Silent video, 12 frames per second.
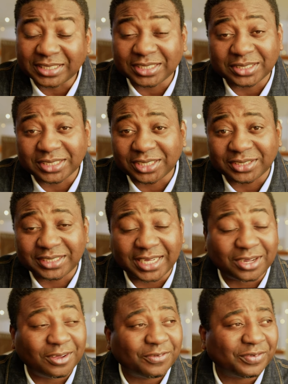easy to just
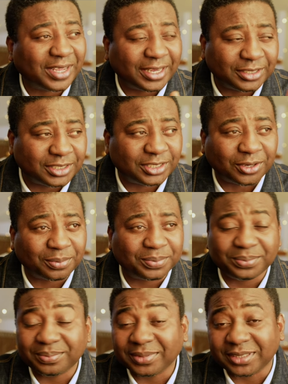take off and jump
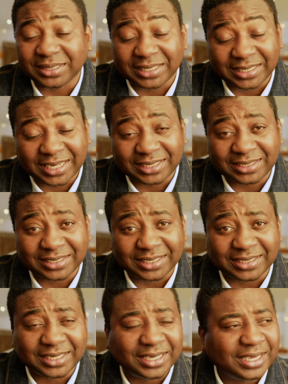to the next
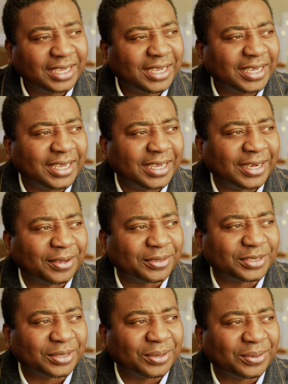scene, you know.
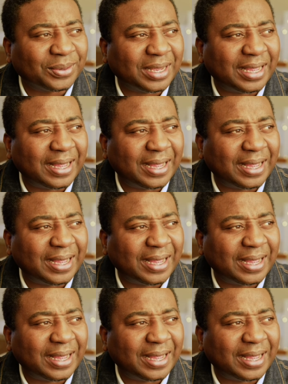So